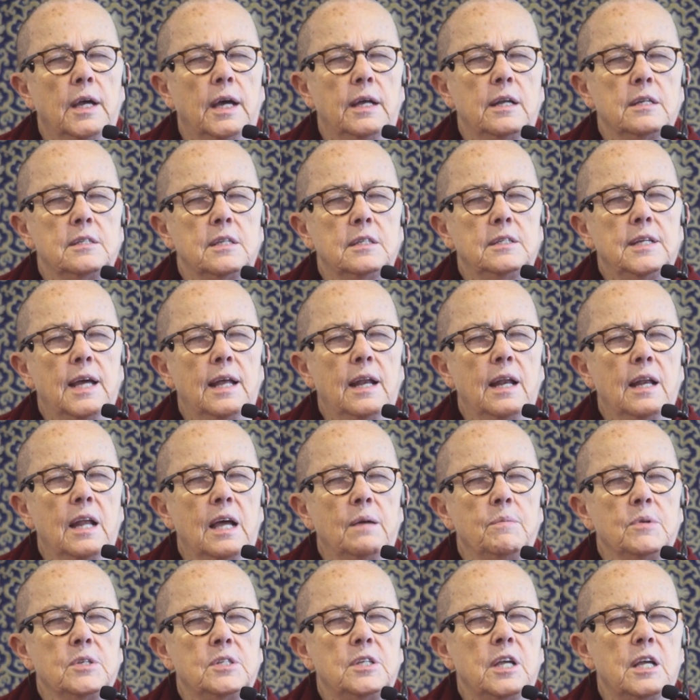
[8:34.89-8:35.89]
And as the Dalai
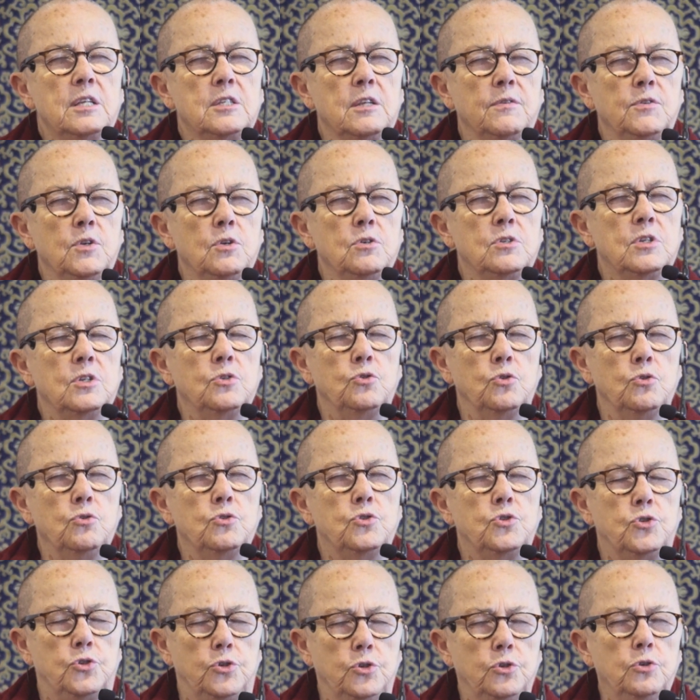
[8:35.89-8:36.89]
Lama says, if you, you
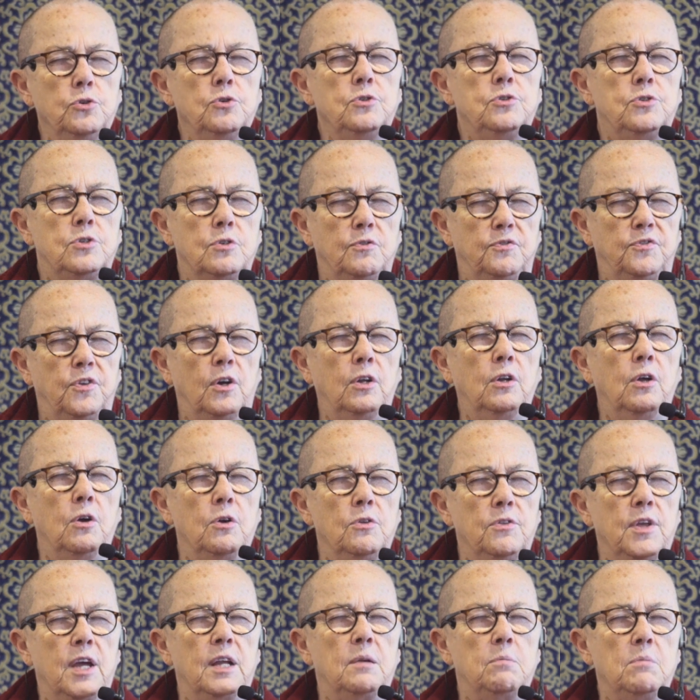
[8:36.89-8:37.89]
choose to
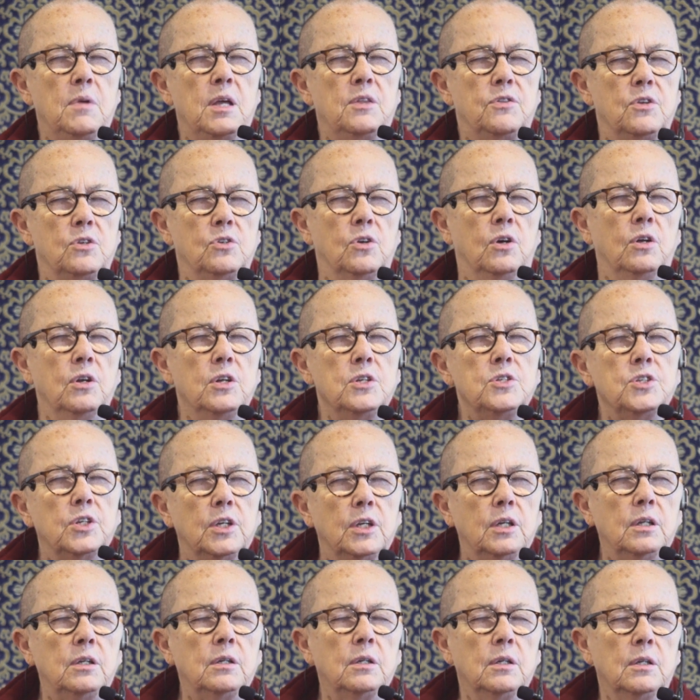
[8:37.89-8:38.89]
follow that
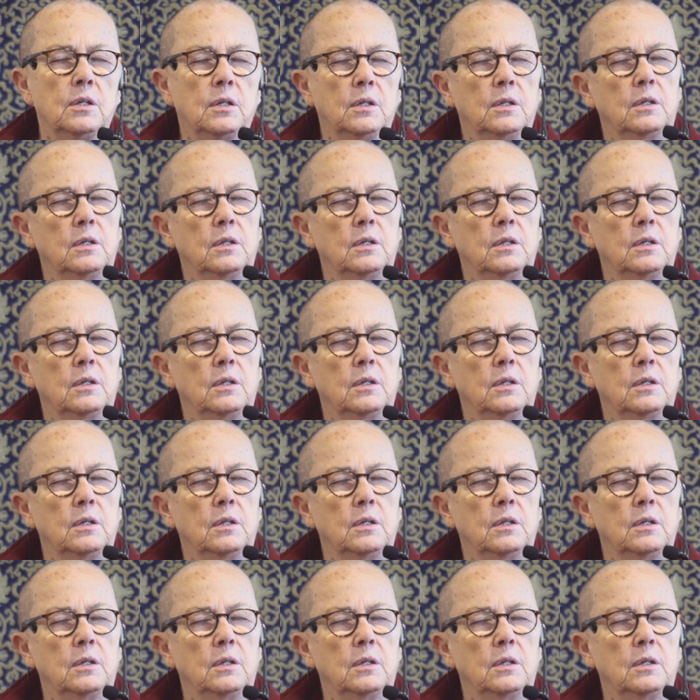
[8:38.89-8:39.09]
methodology